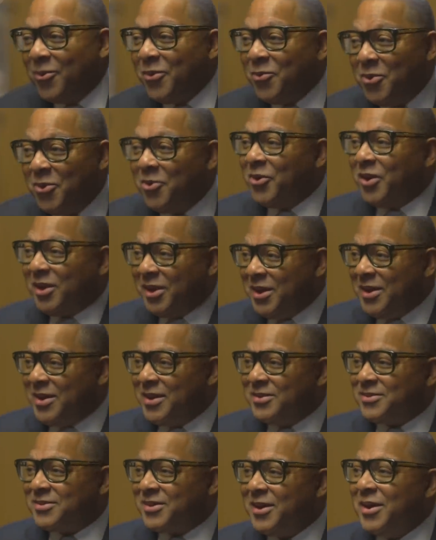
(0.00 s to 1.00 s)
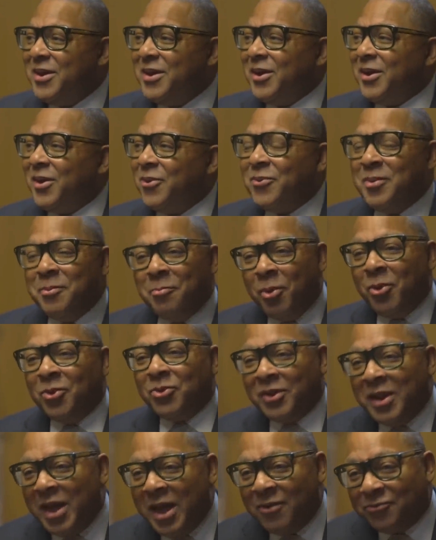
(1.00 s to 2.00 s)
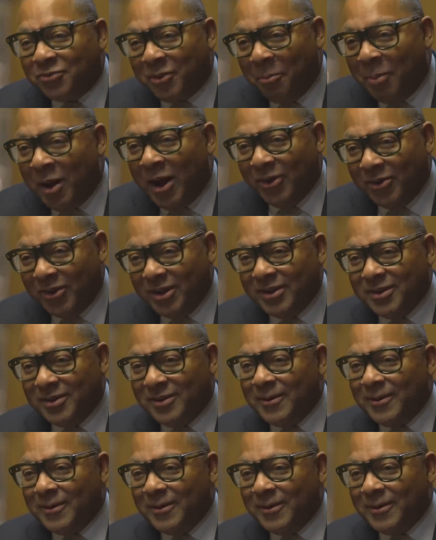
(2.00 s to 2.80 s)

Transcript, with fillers: we were kids, and we both laughed about it.